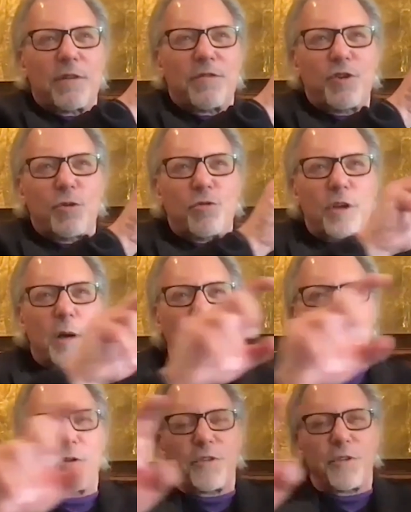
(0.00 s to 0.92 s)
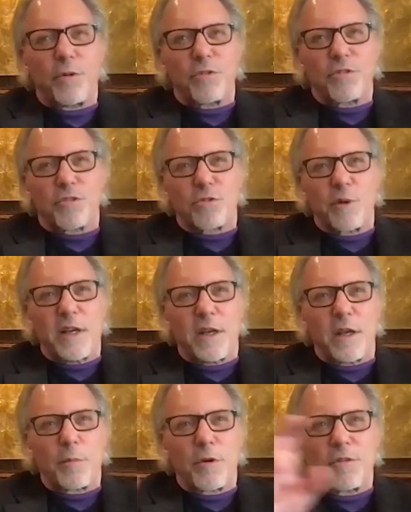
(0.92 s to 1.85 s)
If you doubled those three
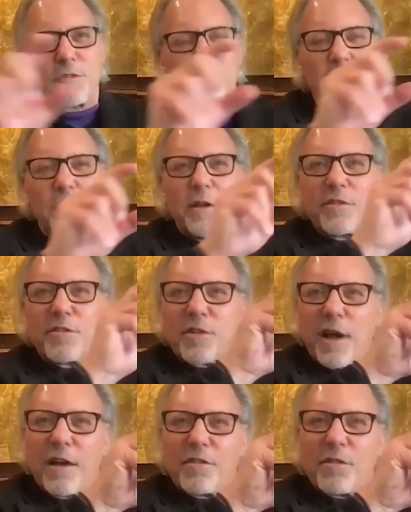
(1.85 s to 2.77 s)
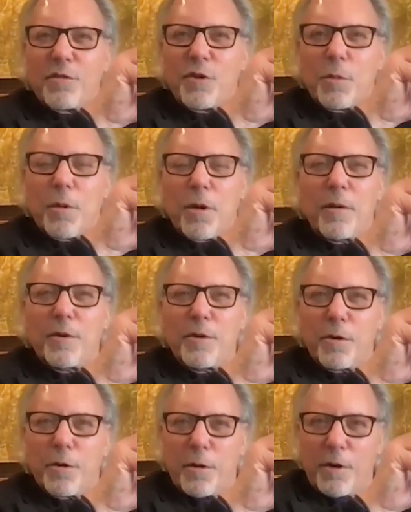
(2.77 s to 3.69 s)
numbers, size of
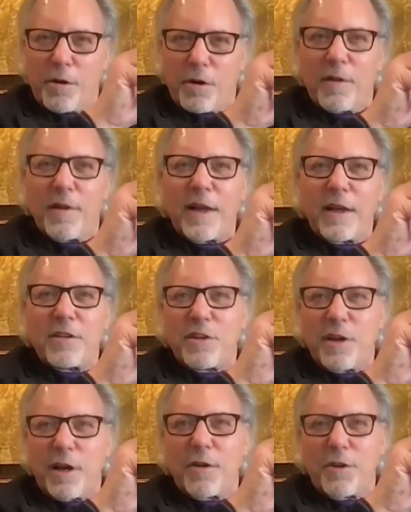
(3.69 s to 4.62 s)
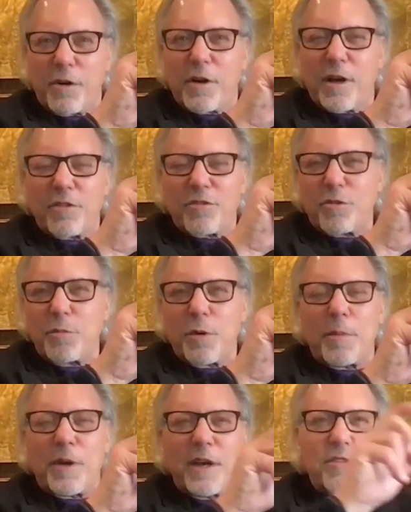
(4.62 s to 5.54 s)
your clientele, your customer
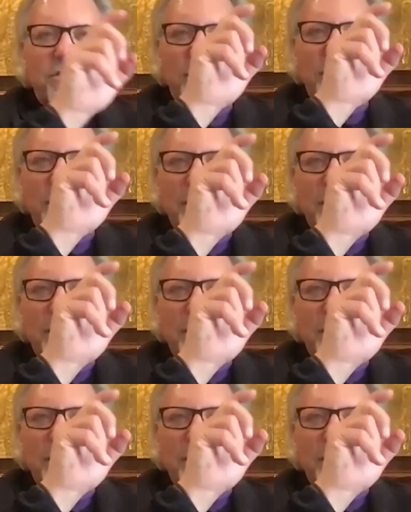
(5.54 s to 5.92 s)
base,